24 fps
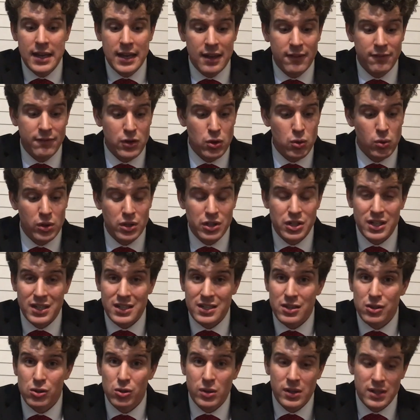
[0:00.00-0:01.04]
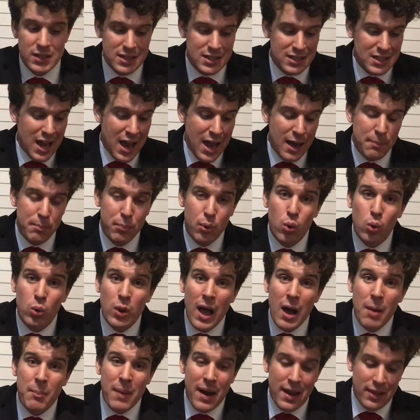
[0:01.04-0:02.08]
if you could just look inside,
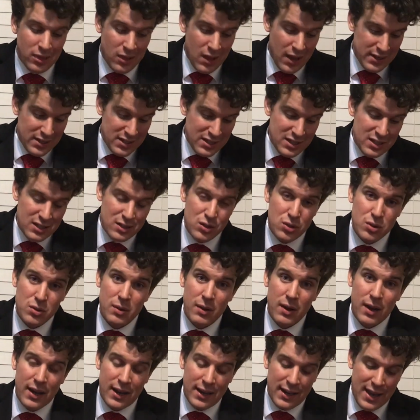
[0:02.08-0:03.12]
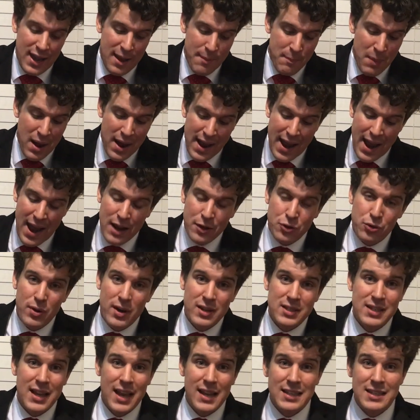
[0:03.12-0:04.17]
pull out my license, get my
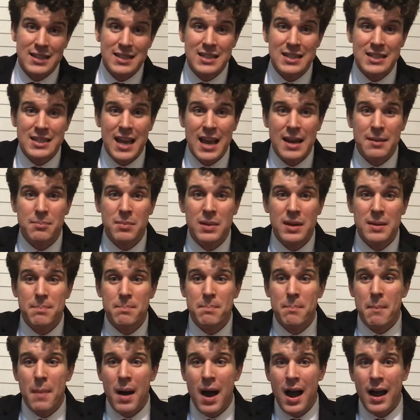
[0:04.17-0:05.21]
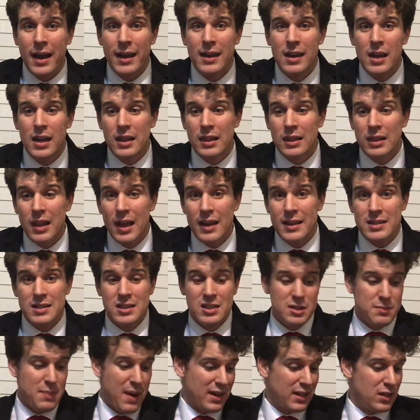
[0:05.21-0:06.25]
address, and send me my
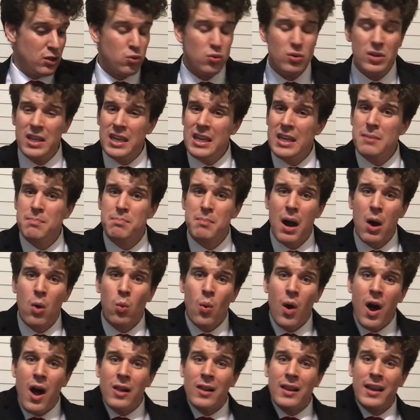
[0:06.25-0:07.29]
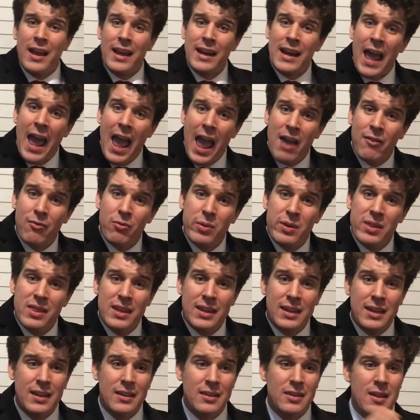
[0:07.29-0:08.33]
license back. You can keep my wallet and
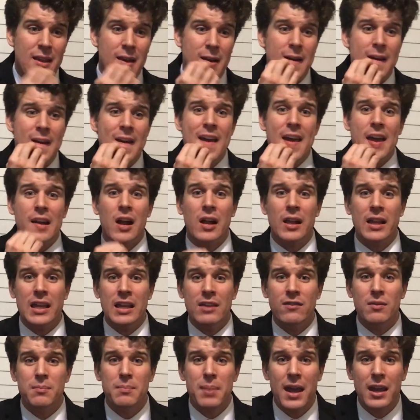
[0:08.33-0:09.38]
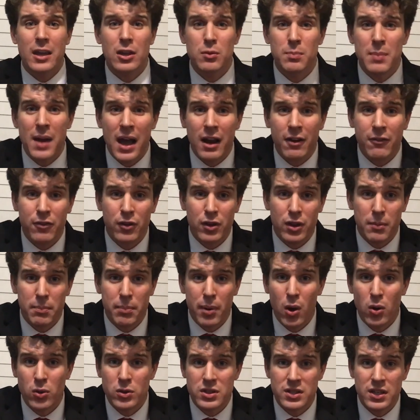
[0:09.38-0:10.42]
everything in there, and I'll even pay you back for the
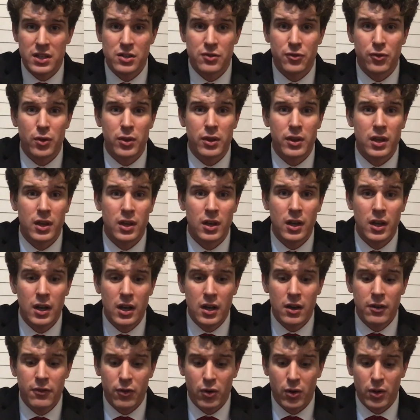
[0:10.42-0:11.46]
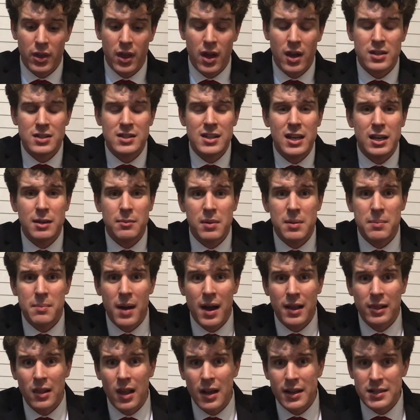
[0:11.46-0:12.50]
postage for the sending me
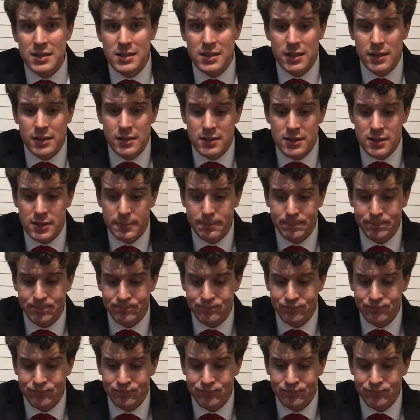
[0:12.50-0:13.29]
my license.